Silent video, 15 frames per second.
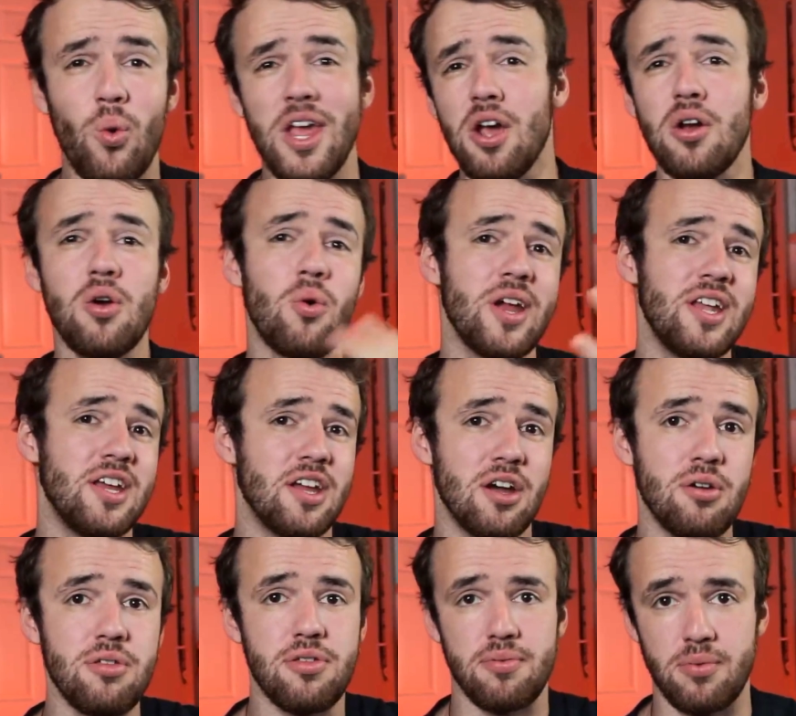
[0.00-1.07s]
We are going to
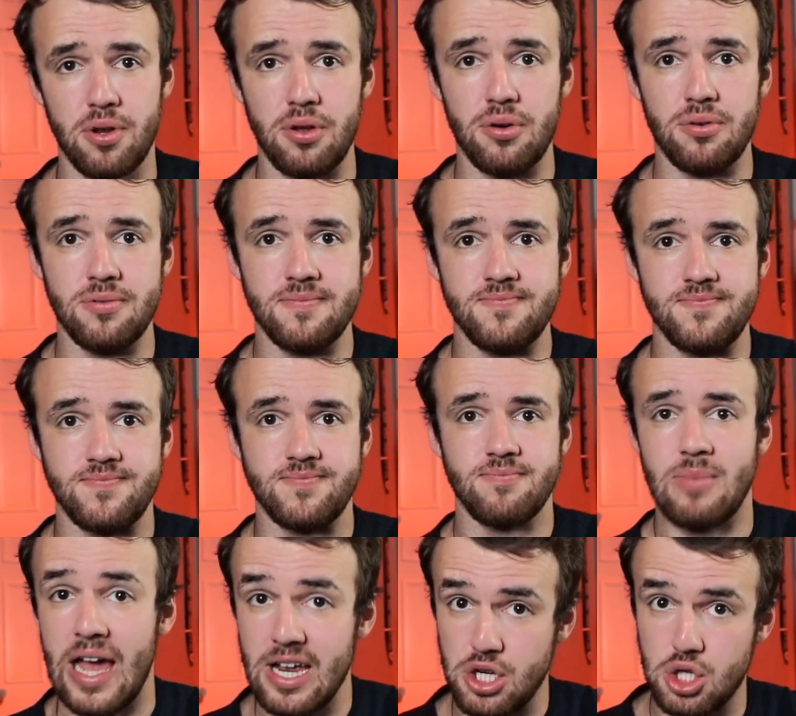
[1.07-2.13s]
go through
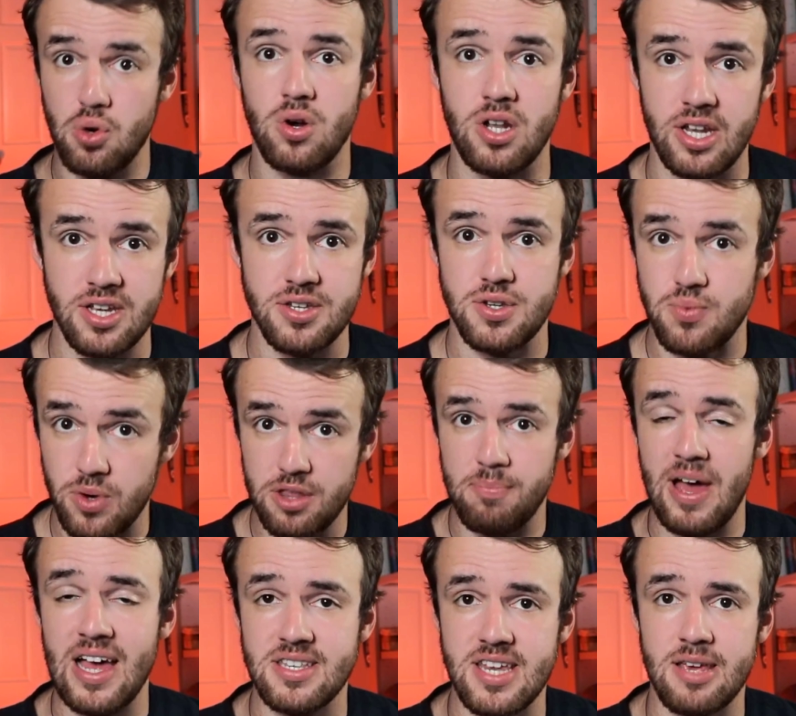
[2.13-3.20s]
my shortlist with
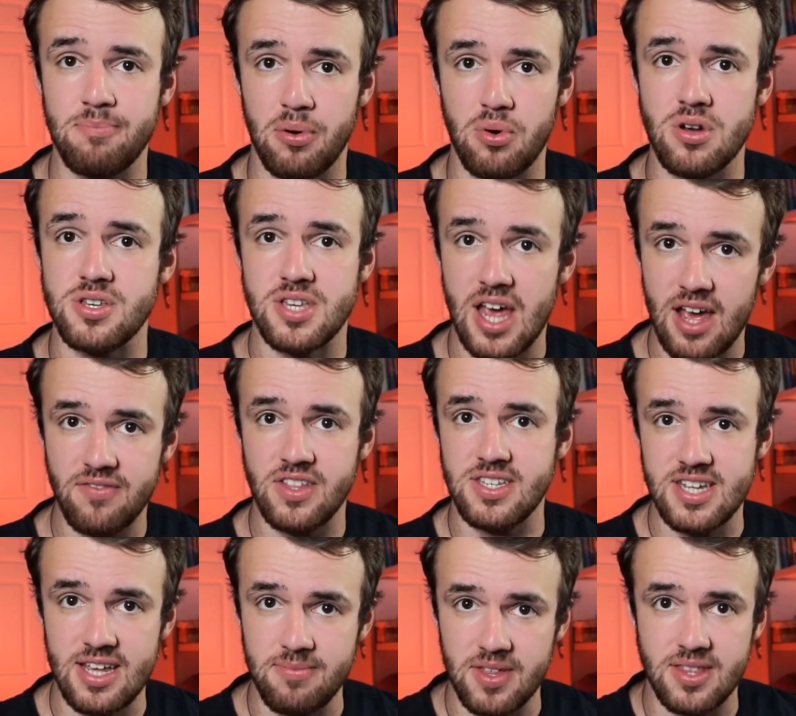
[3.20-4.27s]
Bate Borisov, the
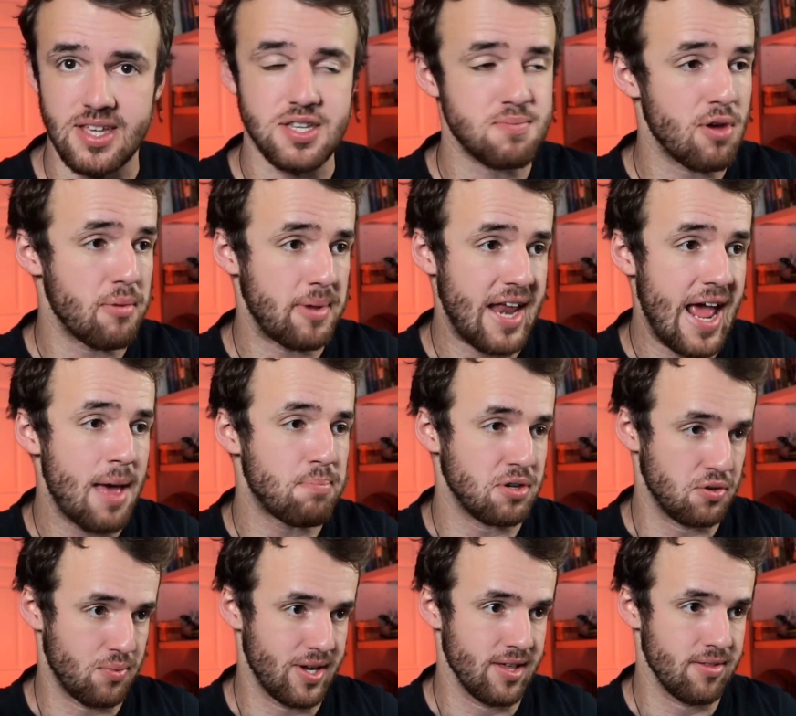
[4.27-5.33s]
team that this moment
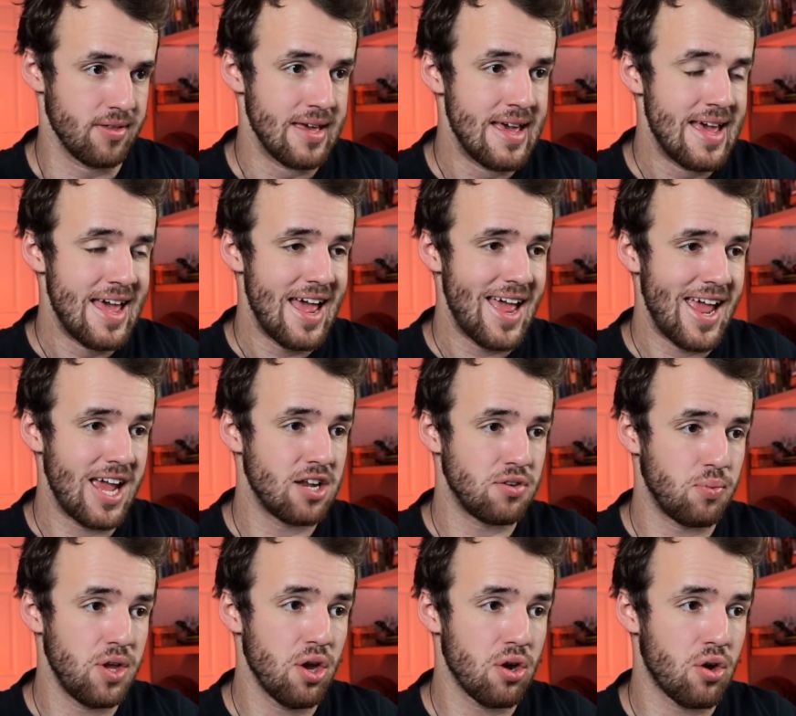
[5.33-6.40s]
happened with, and
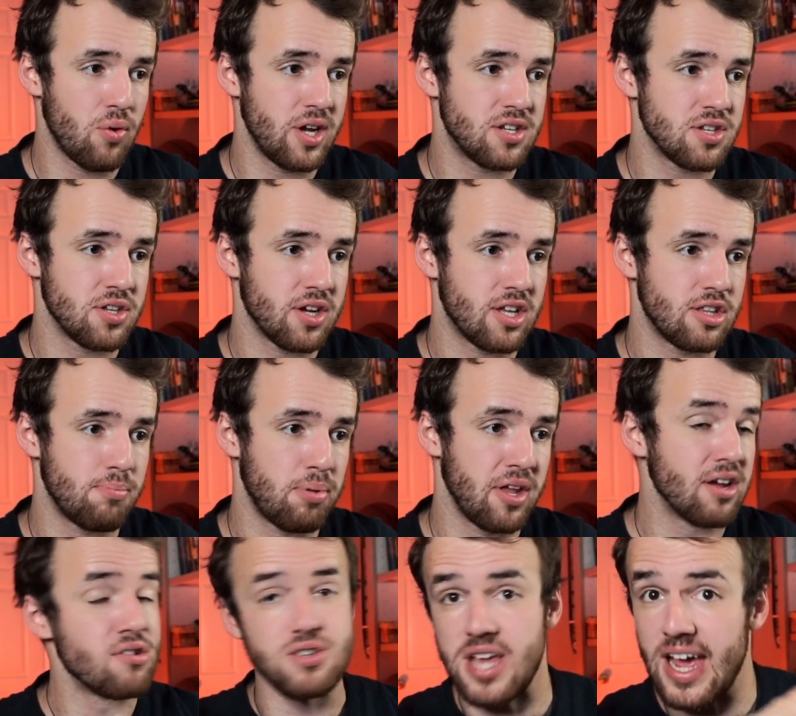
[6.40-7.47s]
we are going to look at the
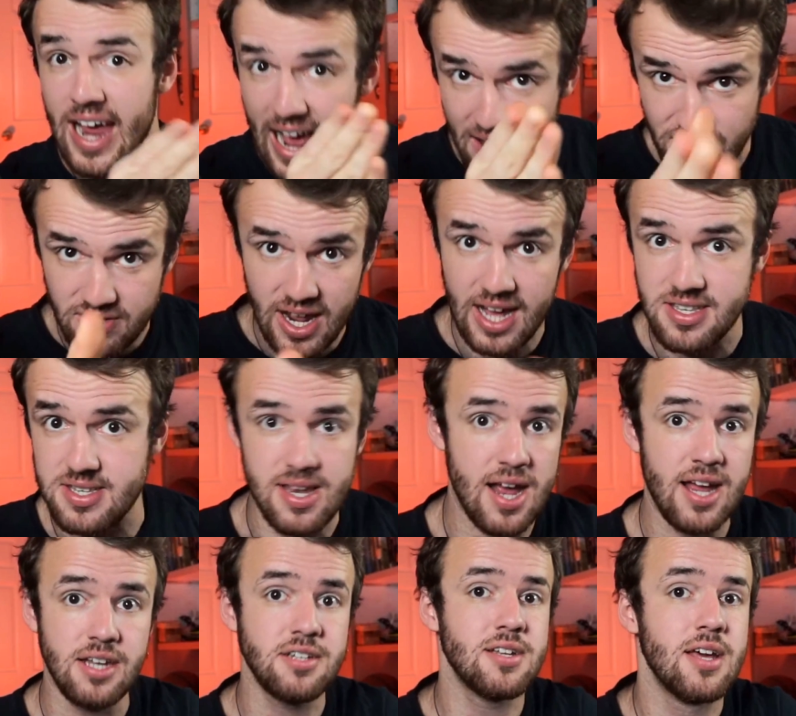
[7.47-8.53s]
players I have not
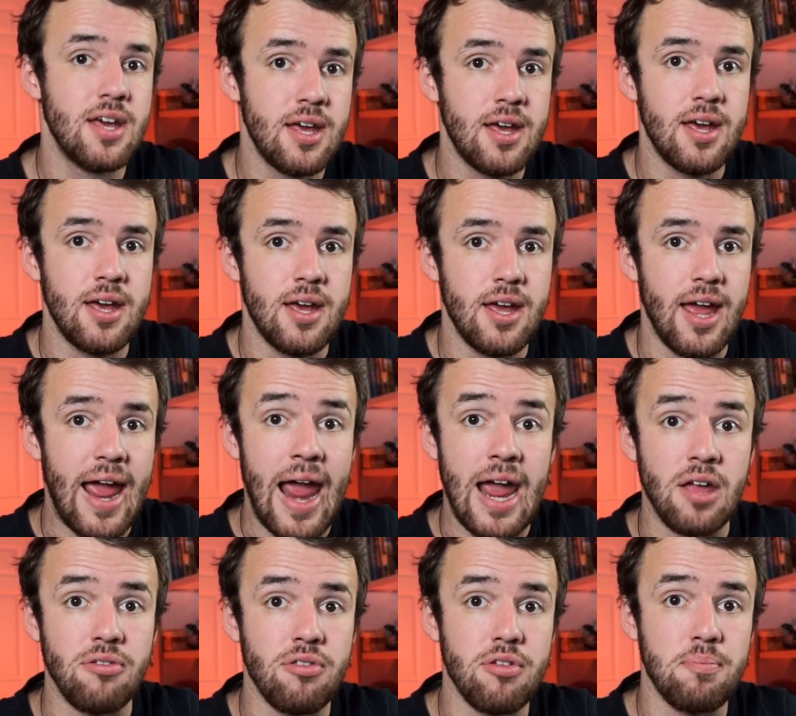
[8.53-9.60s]
signed
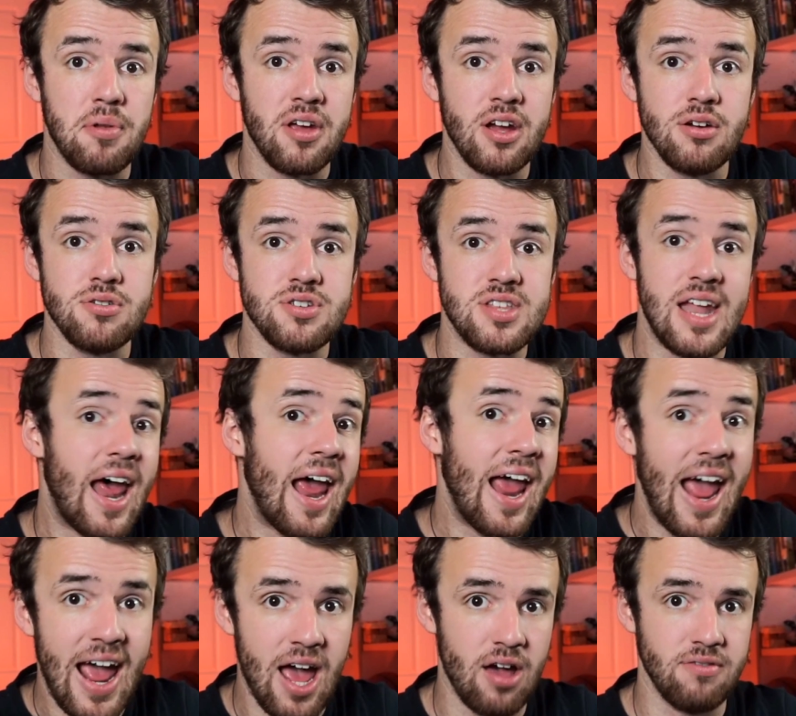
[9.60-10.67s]
and the players that I
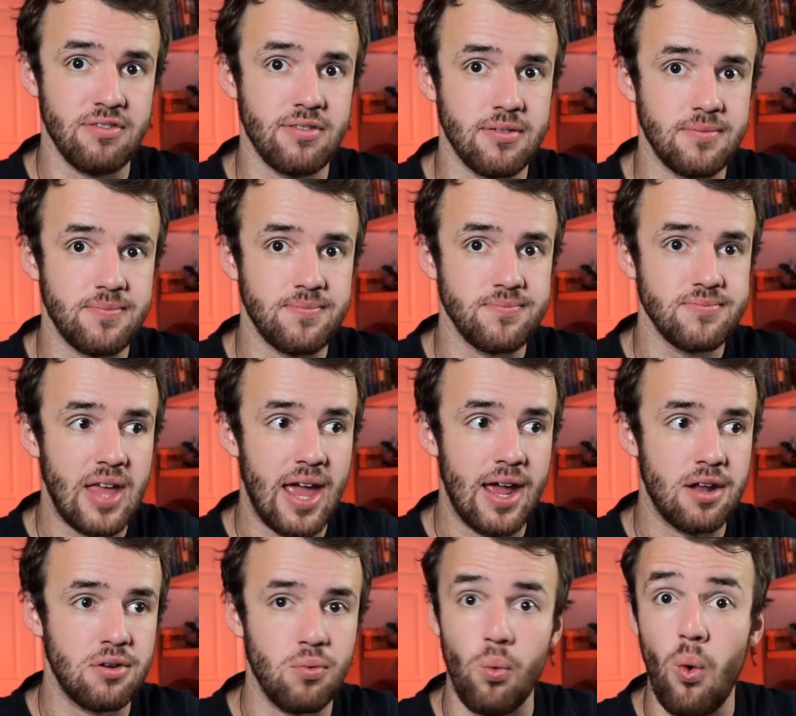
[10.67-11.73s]
have,
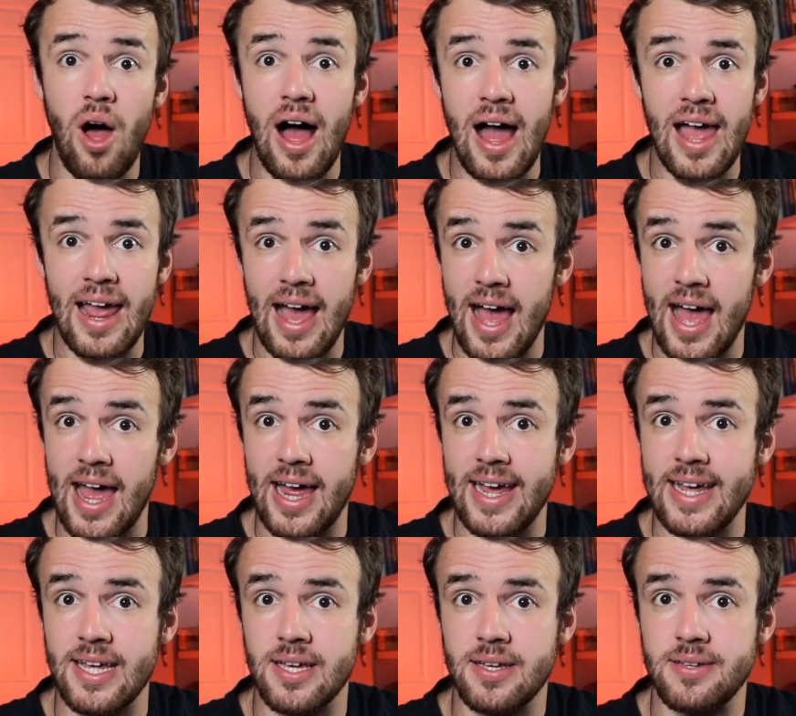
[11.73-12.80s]
and why
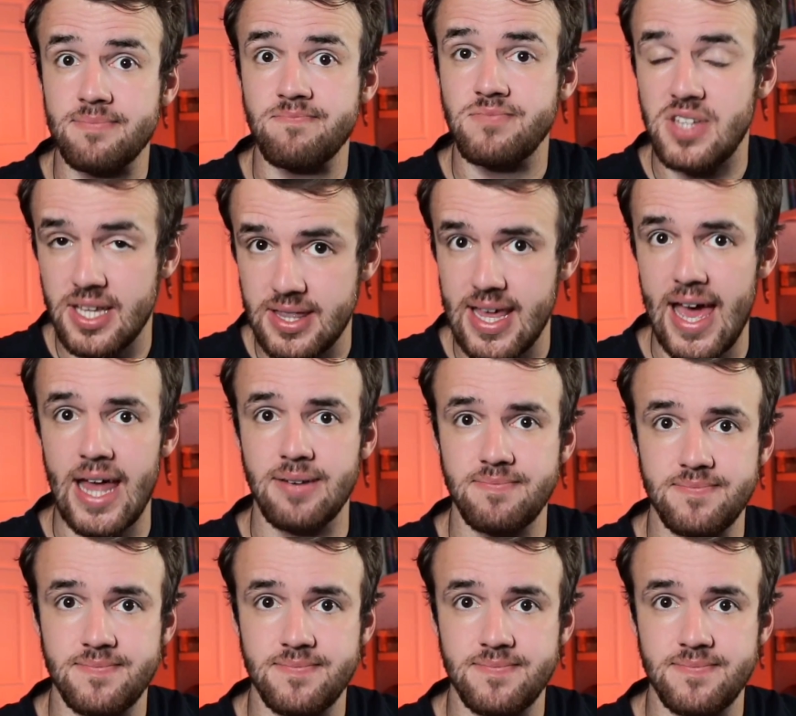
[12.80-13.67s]
I did that.